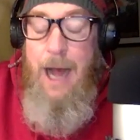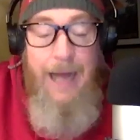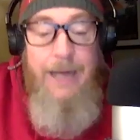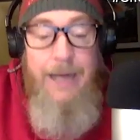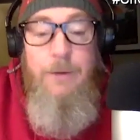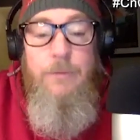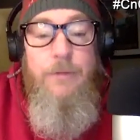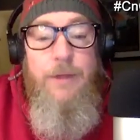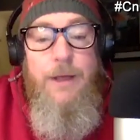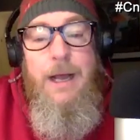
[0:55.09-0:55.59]
I
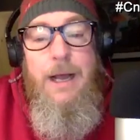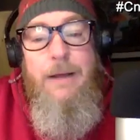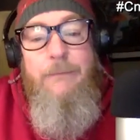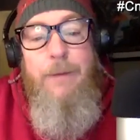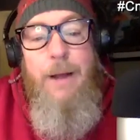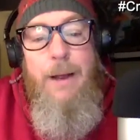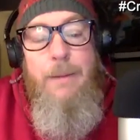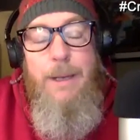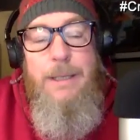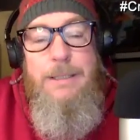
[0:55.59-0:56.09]
don't think
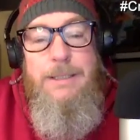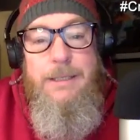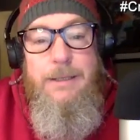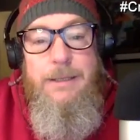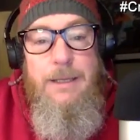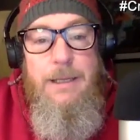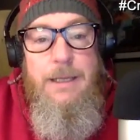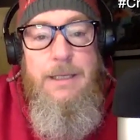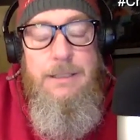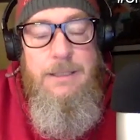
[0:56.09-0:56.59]
I
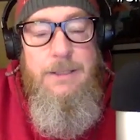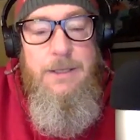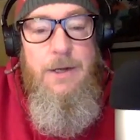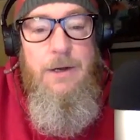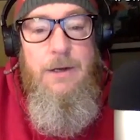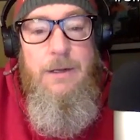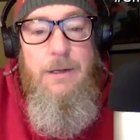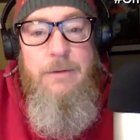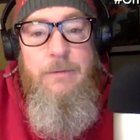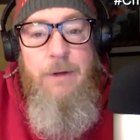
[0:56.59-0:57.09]
mentioned that this is the
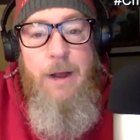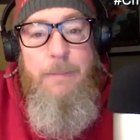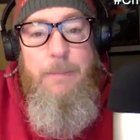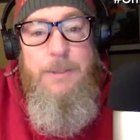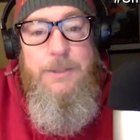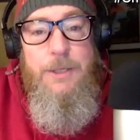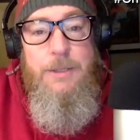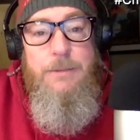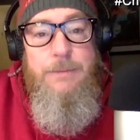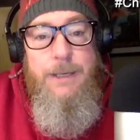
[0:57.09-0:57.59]
Carla and
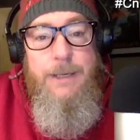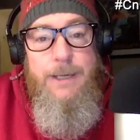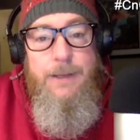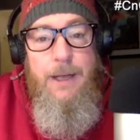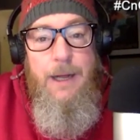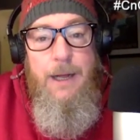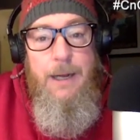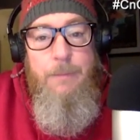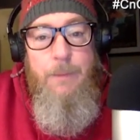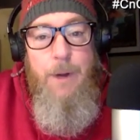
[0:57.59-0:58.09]
Crappy show,
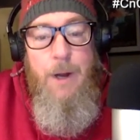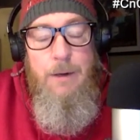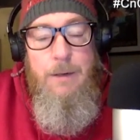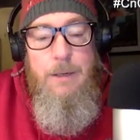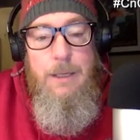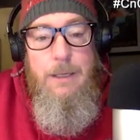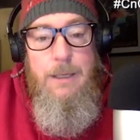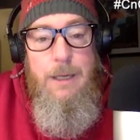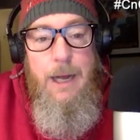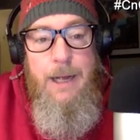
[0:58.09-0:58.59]
and I am
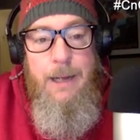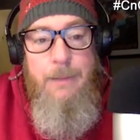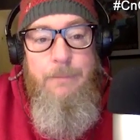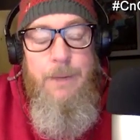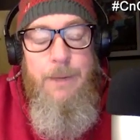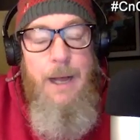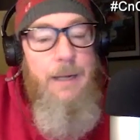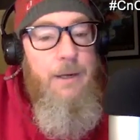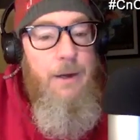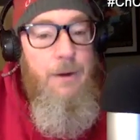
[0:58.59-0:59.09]
Carla. I
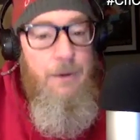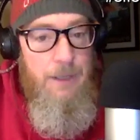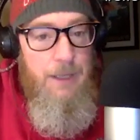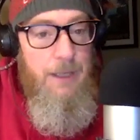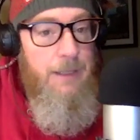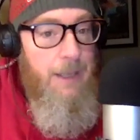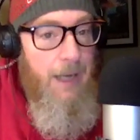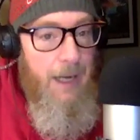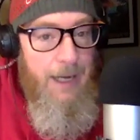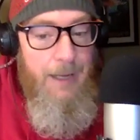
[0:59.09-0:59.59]
am not
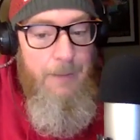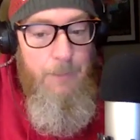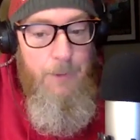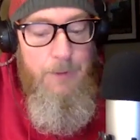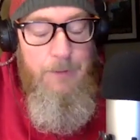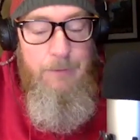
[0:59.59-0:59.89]
Carla. I am